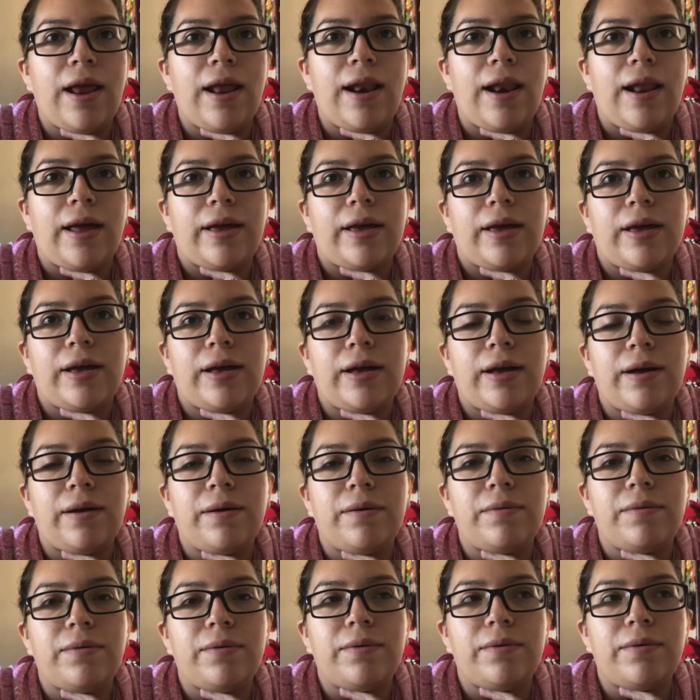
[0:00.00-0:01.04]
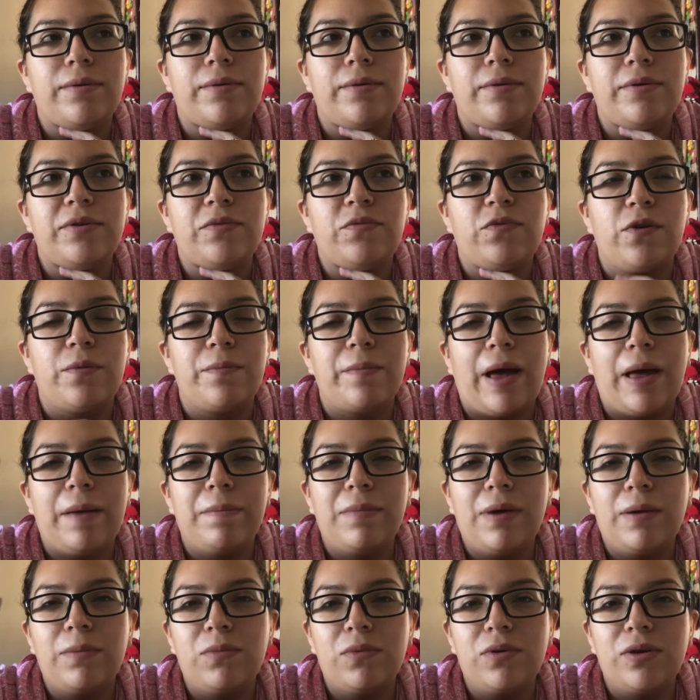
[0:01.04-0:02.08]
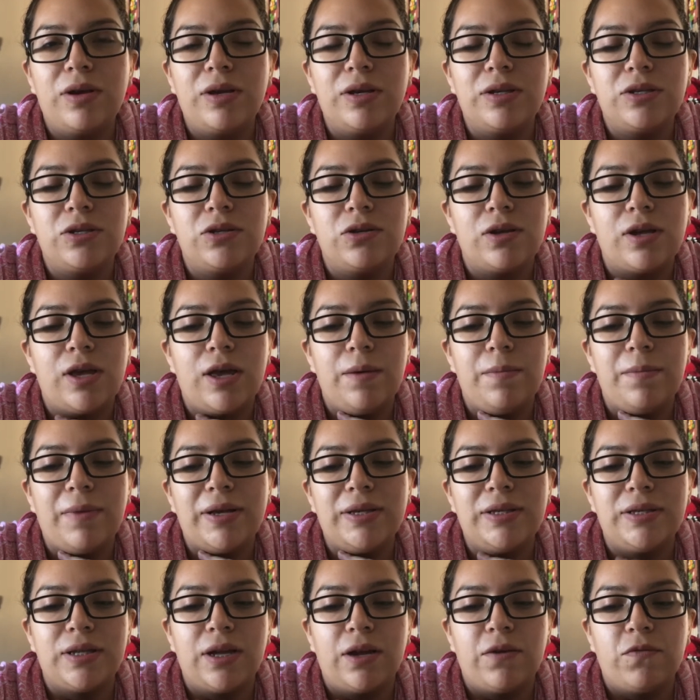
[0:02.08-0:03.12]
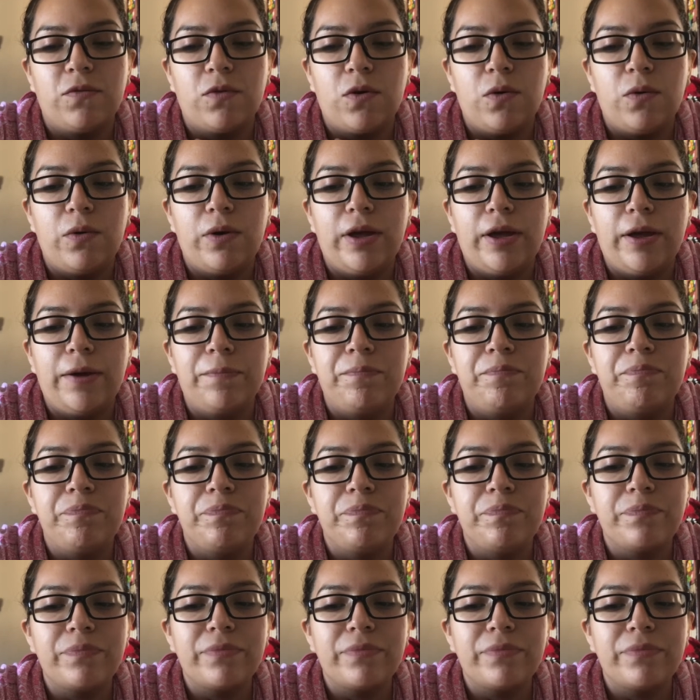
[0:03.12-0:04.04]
my memories, to keep my stuff going.